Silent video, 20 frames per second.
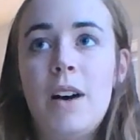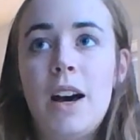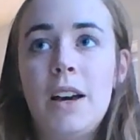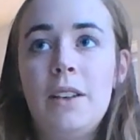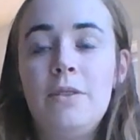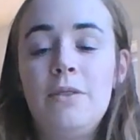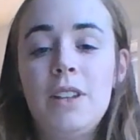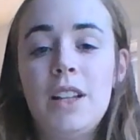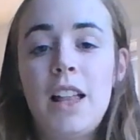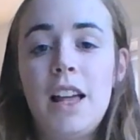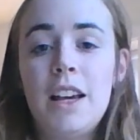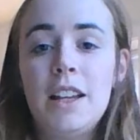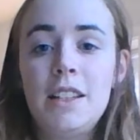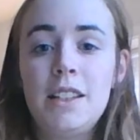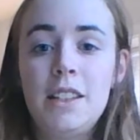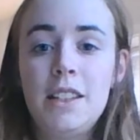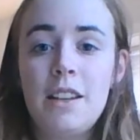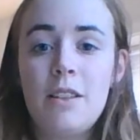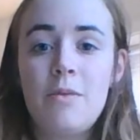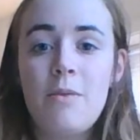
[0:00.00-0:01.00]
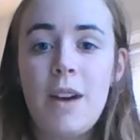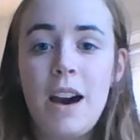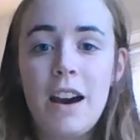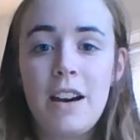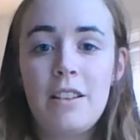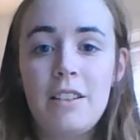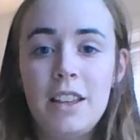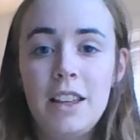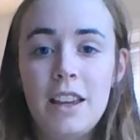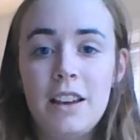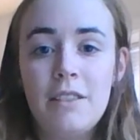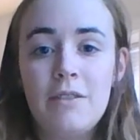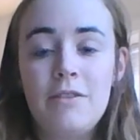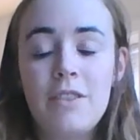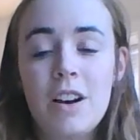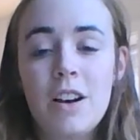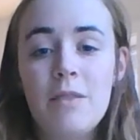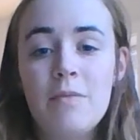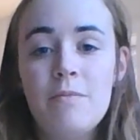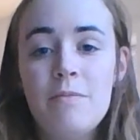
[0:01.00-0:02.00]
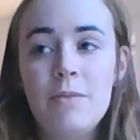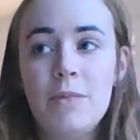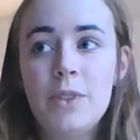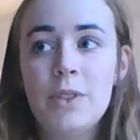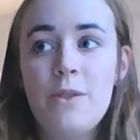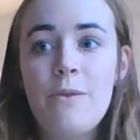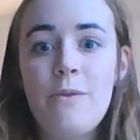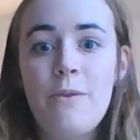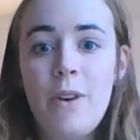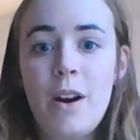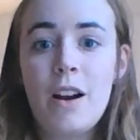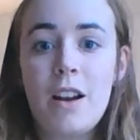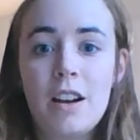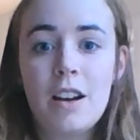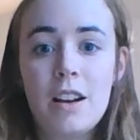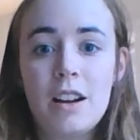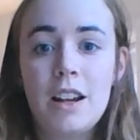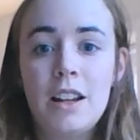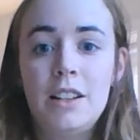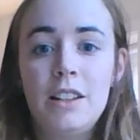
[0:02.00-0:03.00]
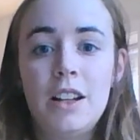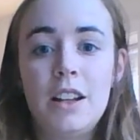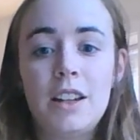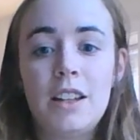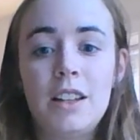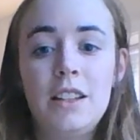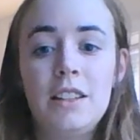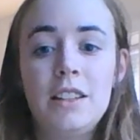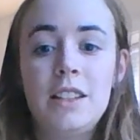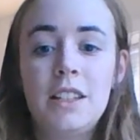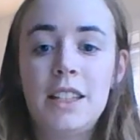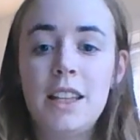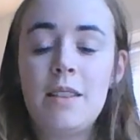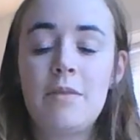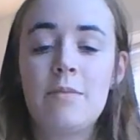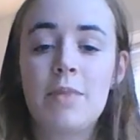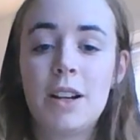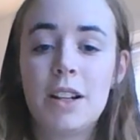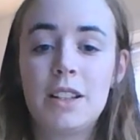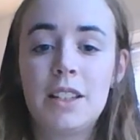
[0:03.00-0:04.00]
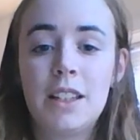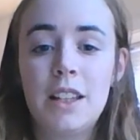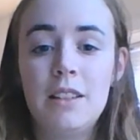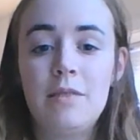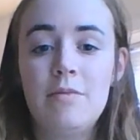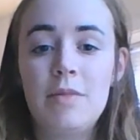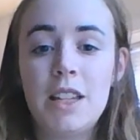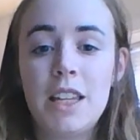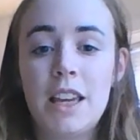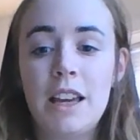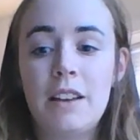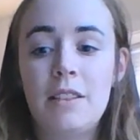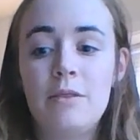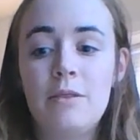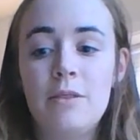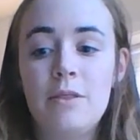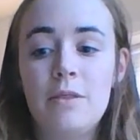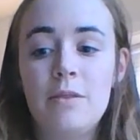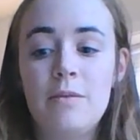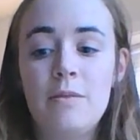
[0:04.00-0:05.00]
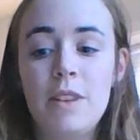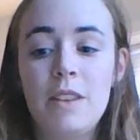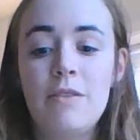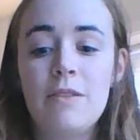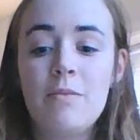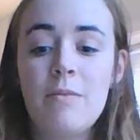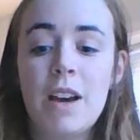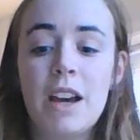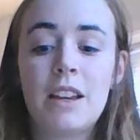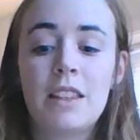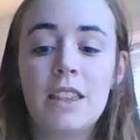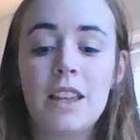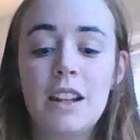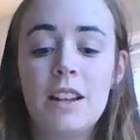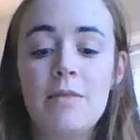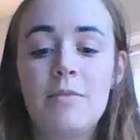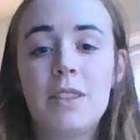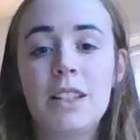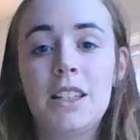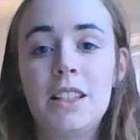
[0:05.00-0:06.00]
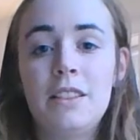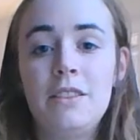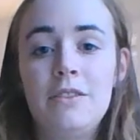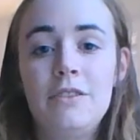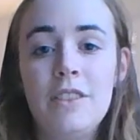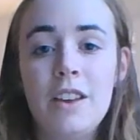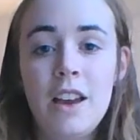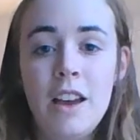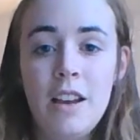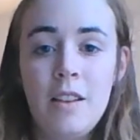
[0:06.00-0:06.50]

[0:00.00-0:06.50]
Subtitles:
I realized, like, wow, like I've come so far and talking to the same person, but yet even back then I must have